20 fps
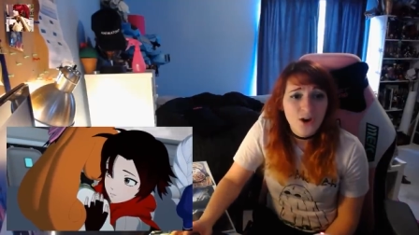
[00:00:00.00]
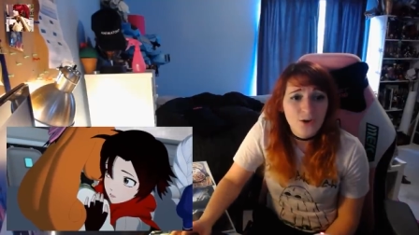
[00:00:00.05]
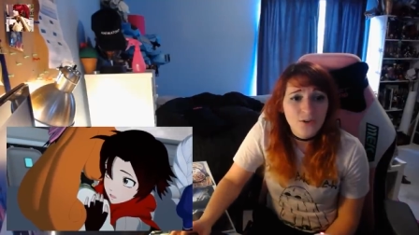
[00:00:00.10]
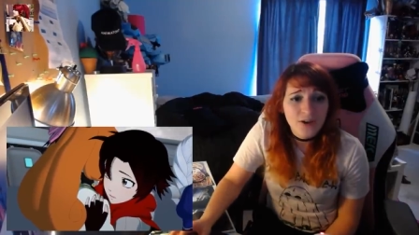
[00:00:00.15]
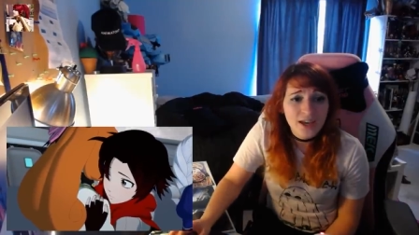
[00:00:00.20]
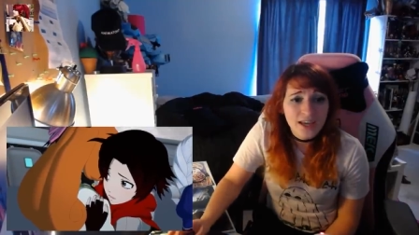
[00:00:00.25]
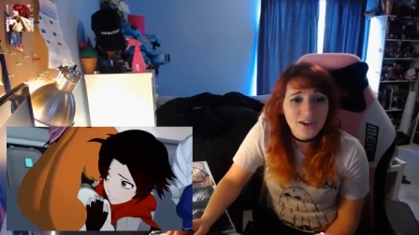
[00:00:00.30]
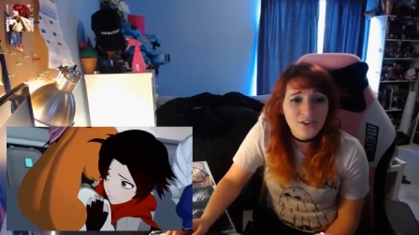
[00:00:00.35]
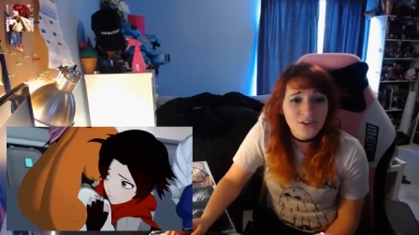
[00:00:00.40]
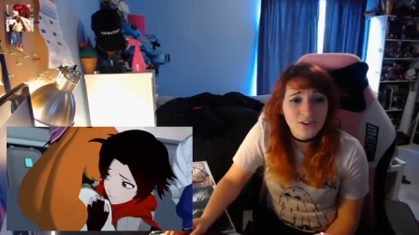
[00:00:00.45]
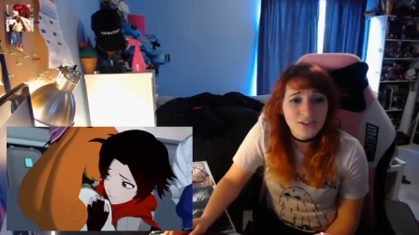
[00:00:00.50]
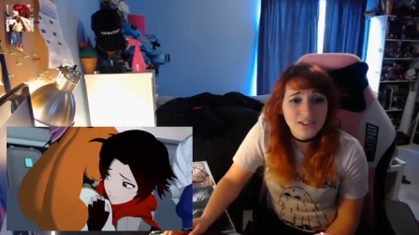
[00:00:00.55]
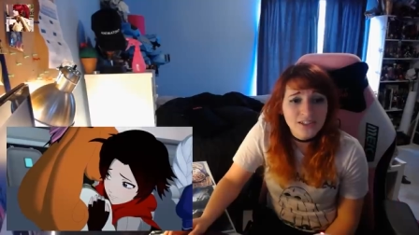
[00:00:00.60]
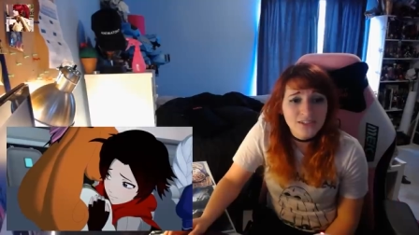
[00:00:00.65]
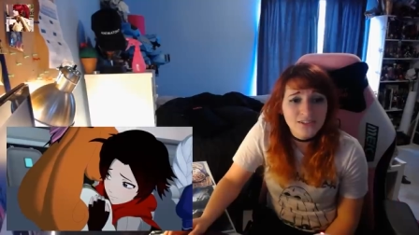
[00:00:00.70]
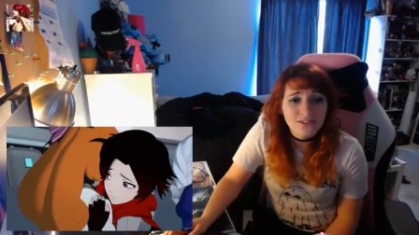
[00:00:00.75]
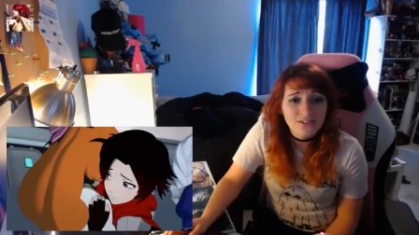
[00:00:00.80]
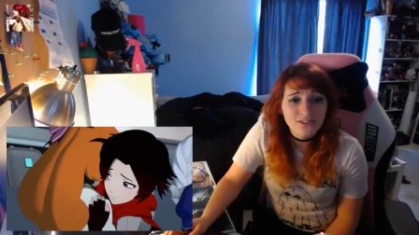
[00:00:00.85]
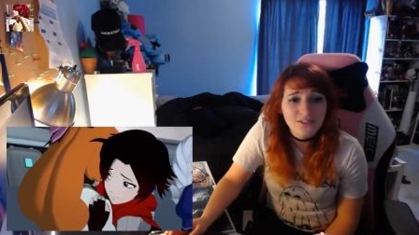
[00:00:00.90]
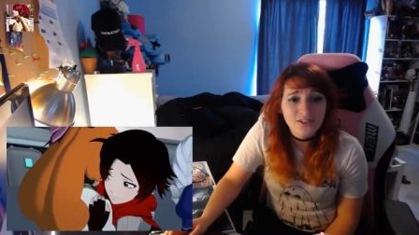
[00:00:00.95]
okay her
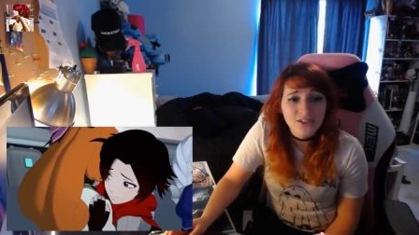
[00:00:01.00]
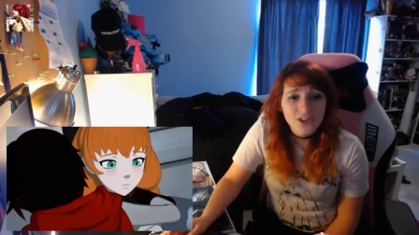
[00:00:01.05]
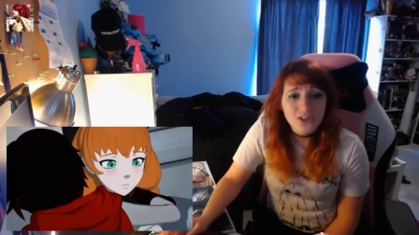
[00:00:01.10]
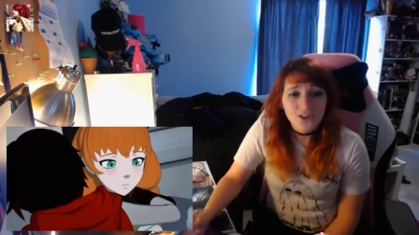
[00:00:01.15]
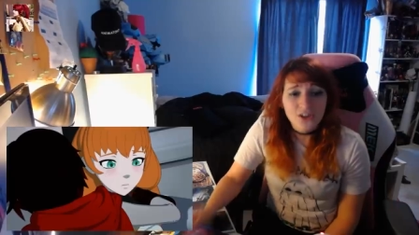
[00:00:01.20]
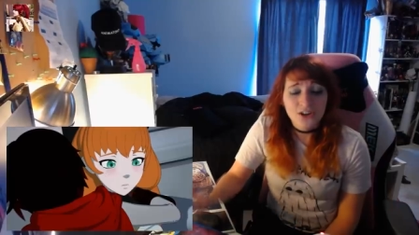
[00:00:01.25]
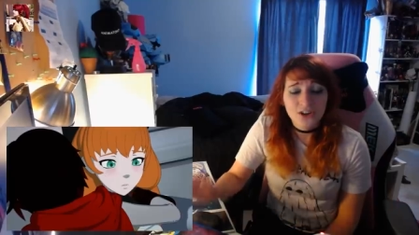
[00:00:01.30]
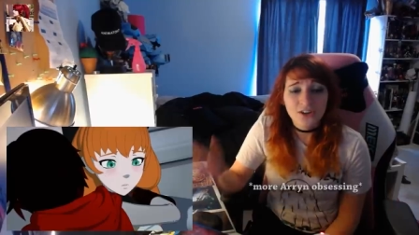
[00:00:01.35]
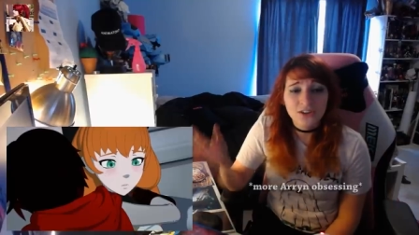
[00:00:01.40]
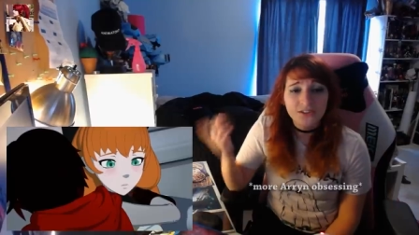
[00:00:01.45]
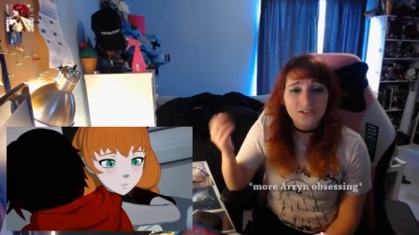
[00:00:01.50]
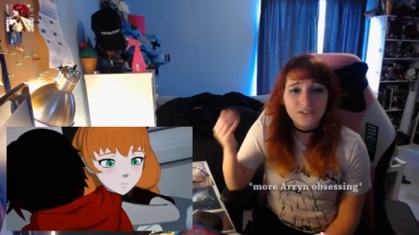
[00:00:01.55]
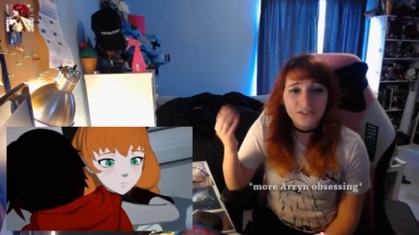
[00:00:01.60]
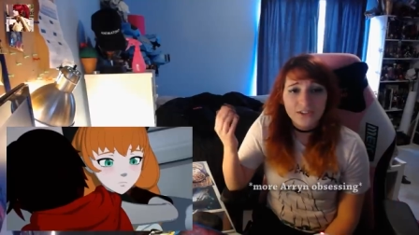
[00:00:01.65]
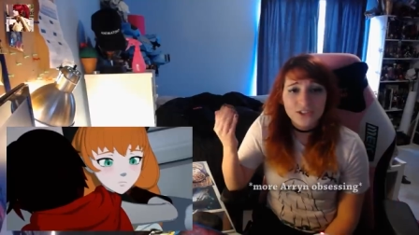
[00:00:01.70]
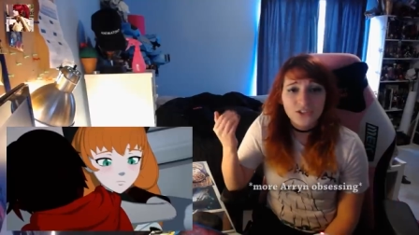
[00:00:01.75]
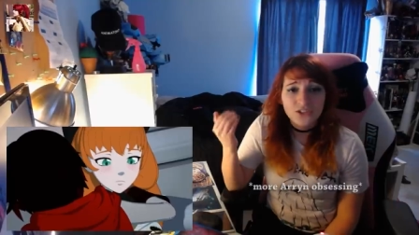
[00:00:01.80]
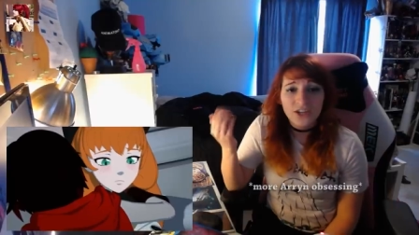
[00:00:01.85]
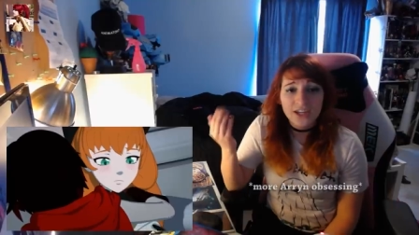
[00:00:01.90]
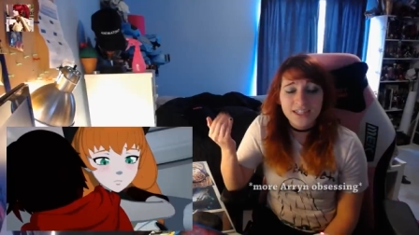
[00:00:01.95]
little her little
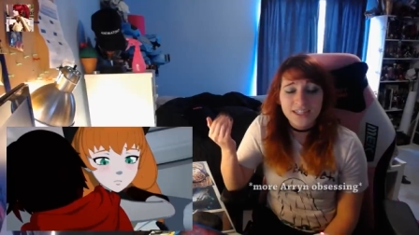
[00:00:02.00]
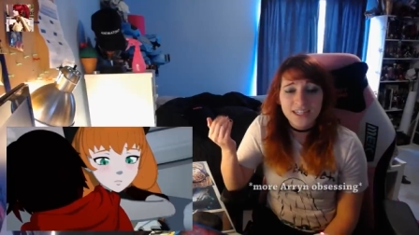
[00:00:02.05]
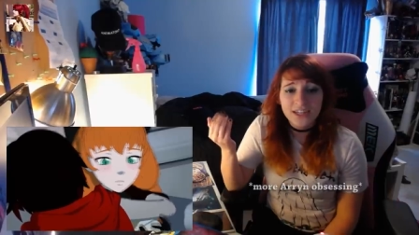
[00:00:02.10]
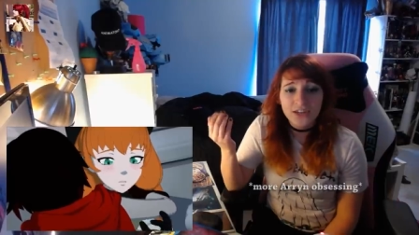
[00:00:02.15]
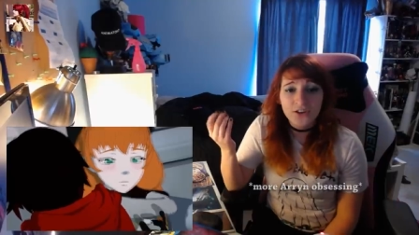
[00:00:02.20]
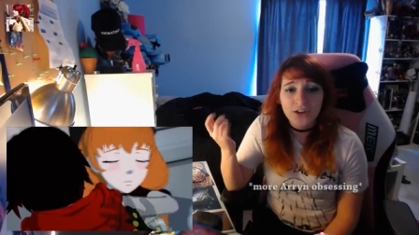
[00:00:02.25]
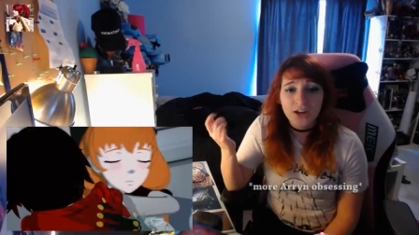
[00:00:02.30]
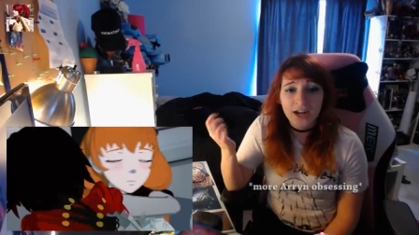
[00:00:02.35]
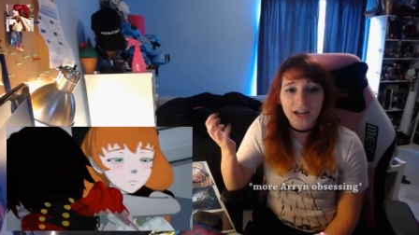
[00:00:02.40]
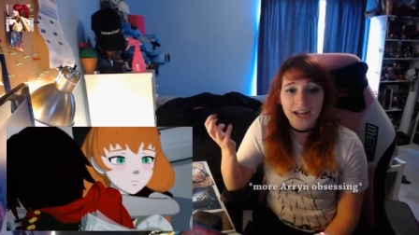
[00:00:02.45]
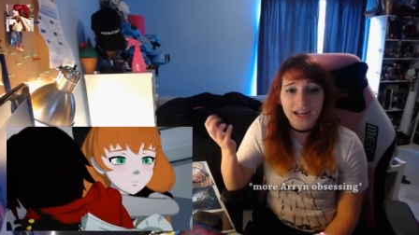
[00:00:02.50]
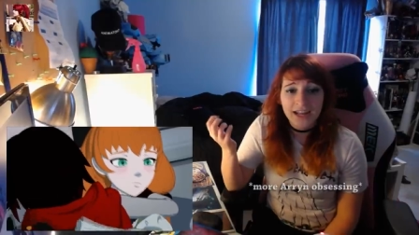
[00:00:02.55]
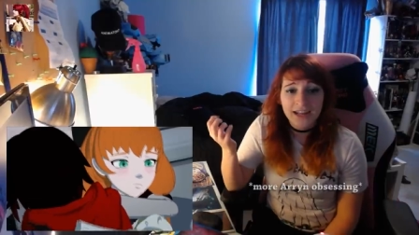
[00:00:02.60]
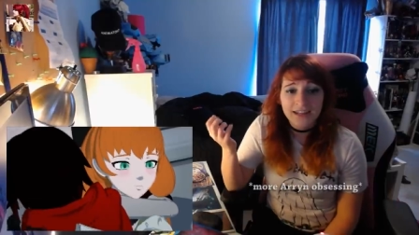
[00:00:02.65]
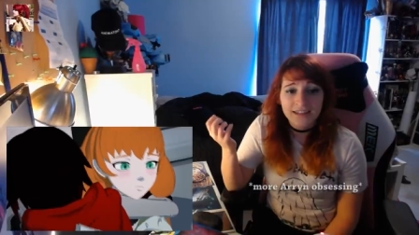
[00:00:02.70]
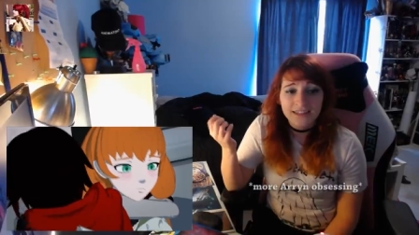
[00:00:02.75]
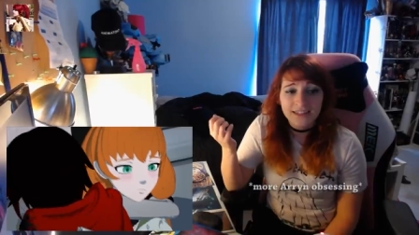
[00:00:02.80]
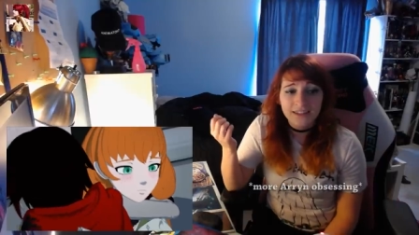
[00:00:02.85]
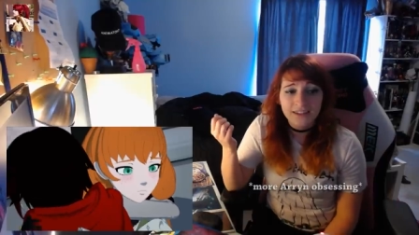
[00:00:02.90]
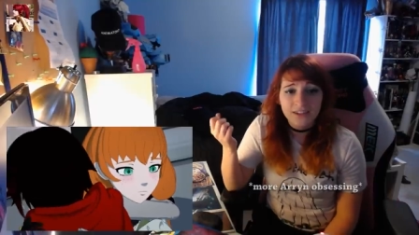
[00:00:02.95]
adjusting her
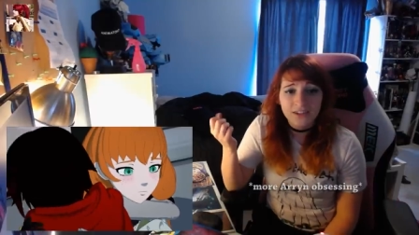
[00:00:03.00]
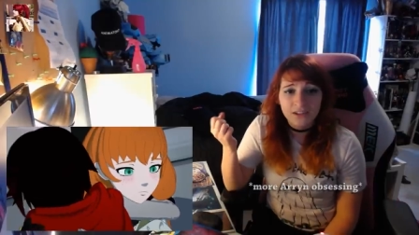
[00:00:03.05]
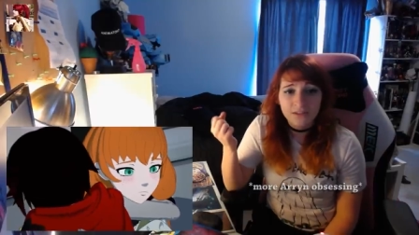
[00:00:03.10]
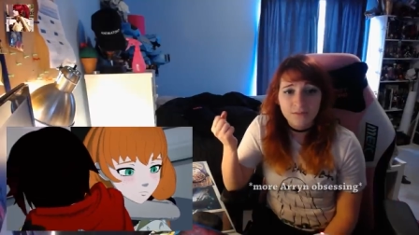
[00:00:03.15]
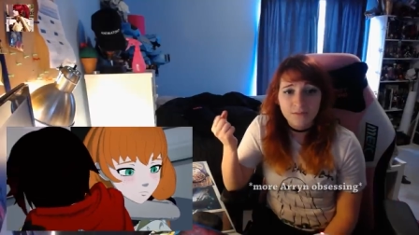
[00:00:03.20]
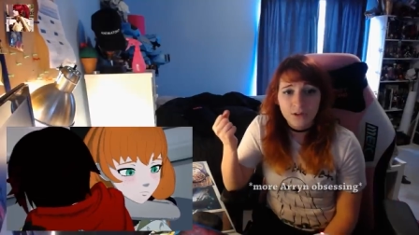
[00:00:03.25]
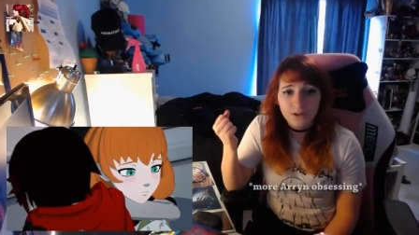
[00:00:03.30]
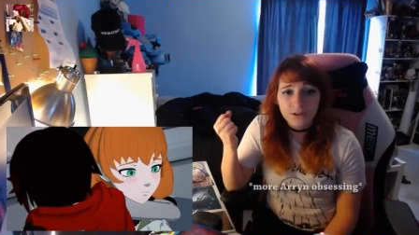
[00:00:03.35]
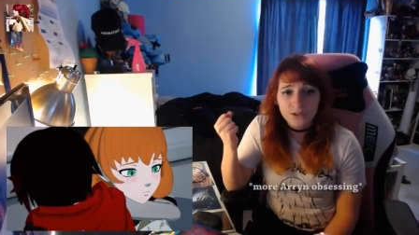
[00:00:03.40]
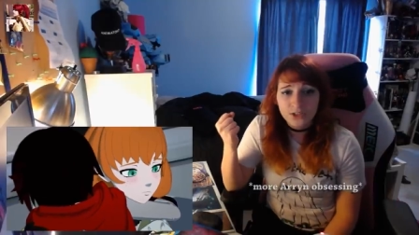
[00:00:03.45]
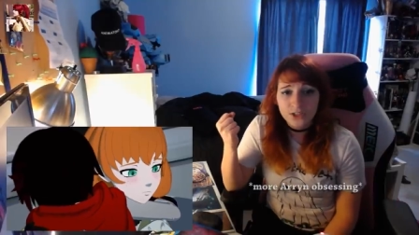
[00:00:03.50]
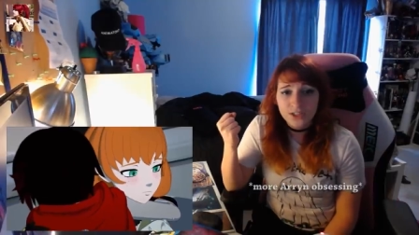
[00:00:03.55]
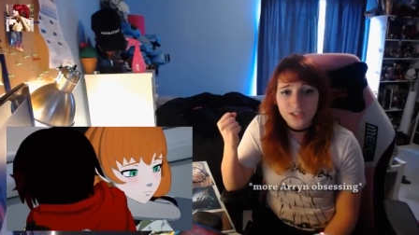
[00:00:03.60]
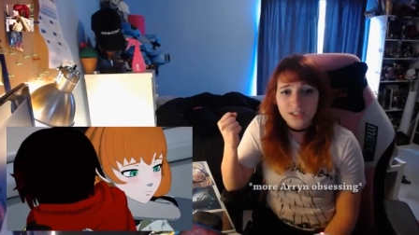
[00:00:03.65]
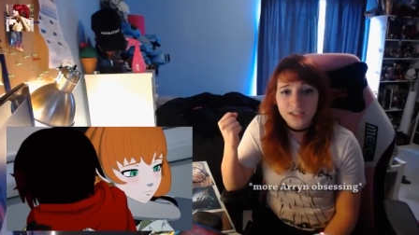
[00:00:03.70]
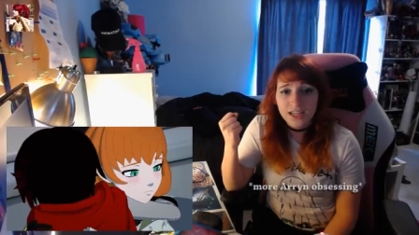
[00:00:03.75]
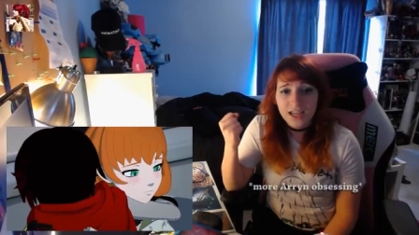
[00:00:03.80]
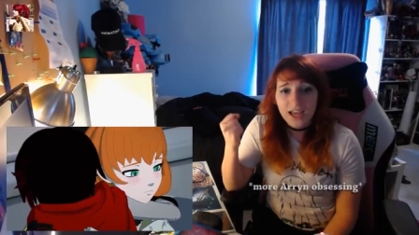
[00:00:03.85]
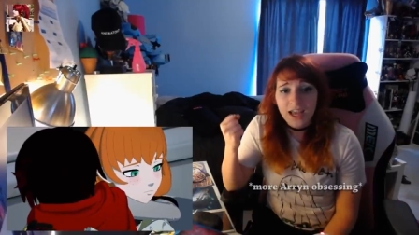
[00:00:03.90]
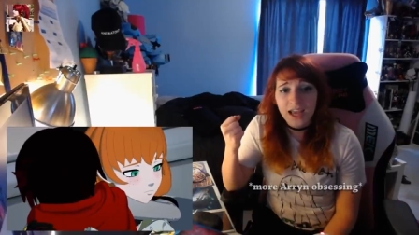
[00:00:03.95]
hands and little
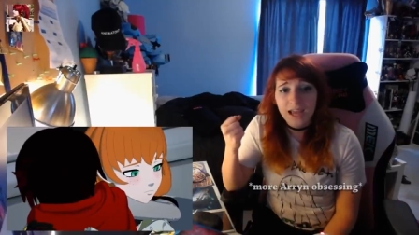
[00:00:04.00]
motions